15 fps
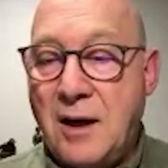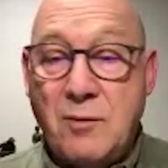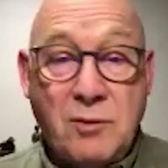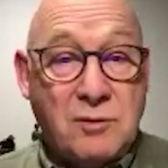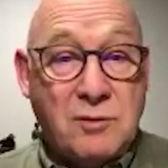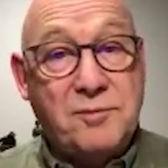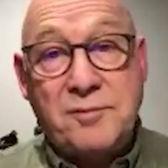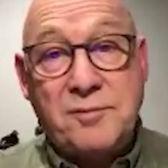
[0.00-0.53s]
I
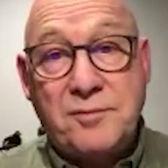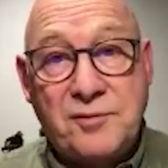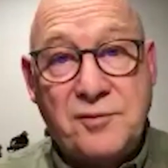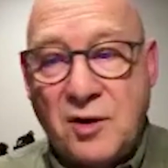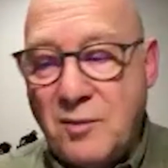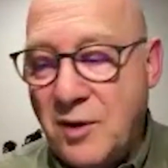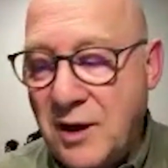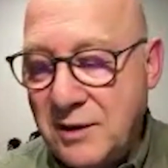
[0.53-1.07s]
will
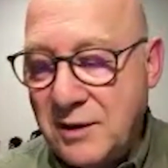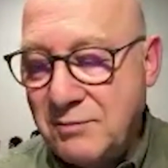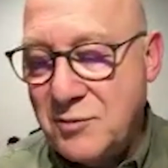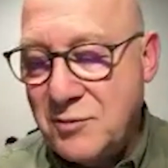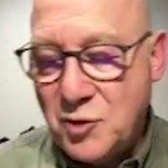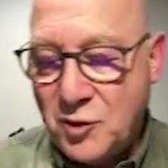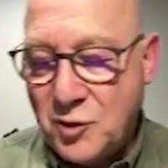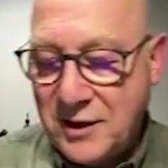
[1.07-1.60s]
stop my
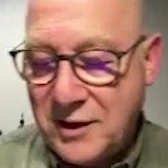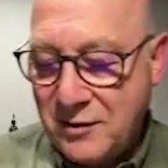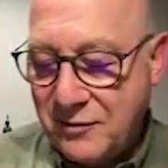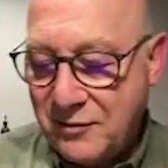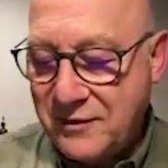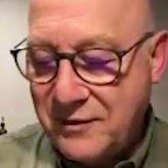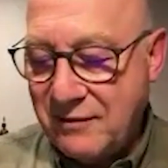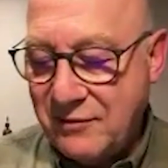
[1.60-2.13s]
talk there.
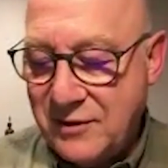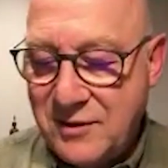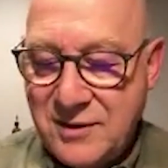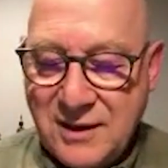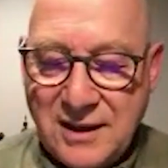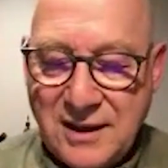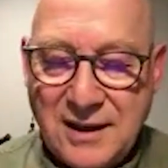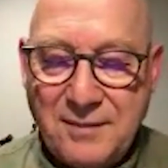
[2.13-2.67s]
I've covered
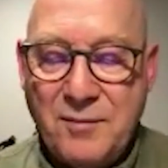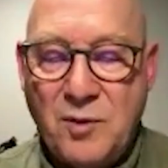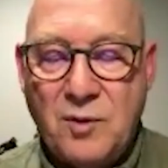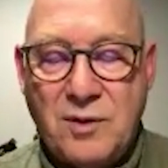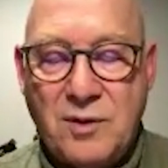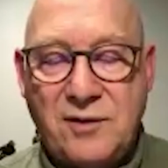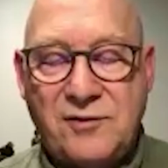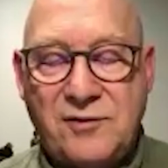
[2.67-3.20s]

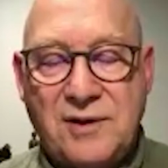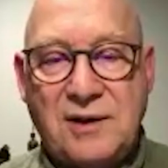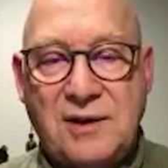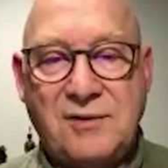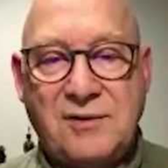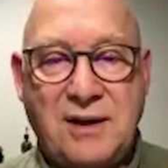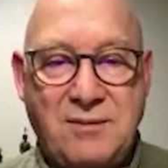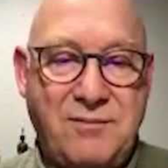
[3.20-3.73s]
all those
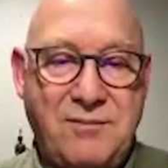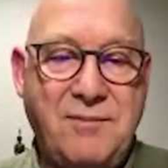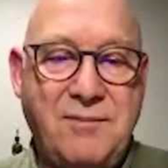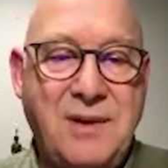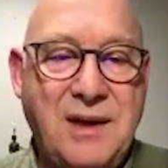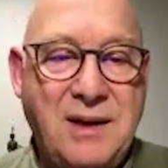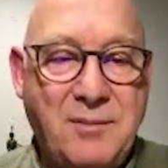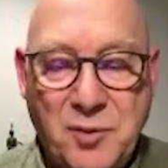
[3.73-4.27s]
things, and
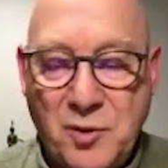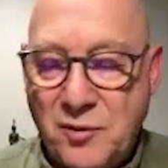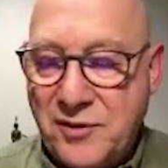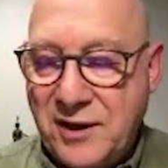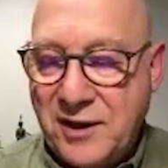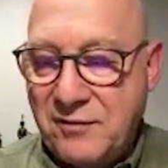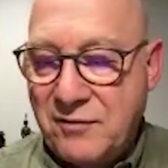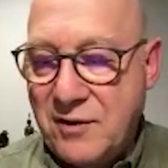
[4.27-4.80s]
Paul,
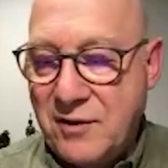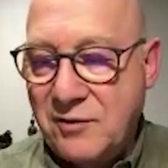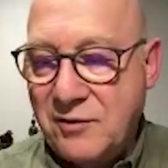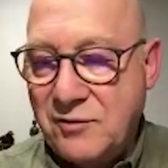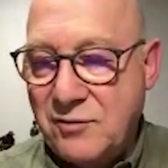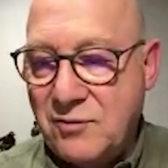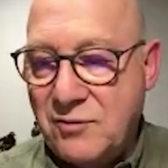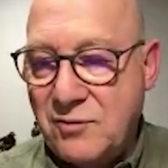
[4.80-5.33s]
thank you for
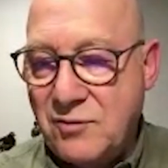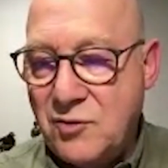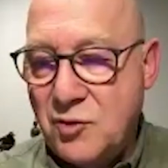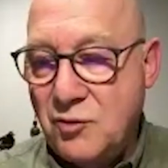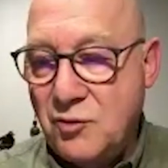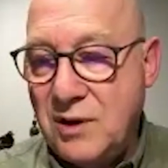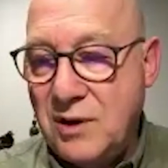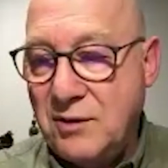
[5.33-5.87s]
those
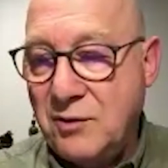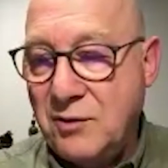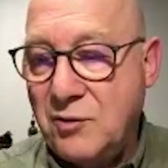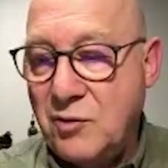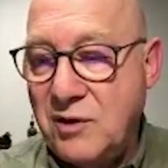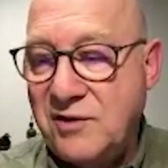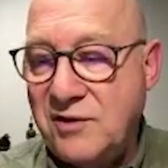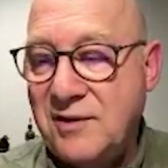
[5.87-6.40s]
two really
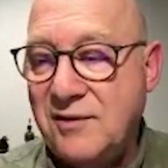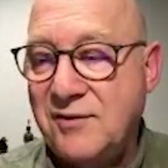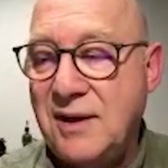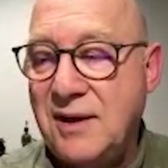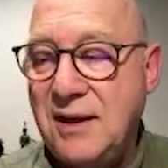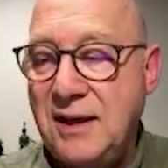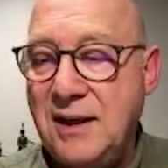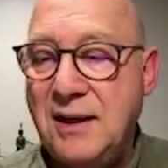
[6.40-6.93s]
good questions
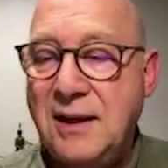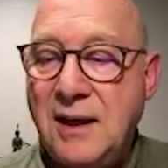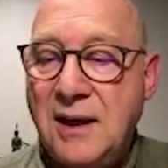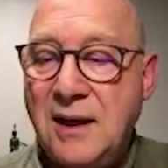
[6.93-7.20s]
in here.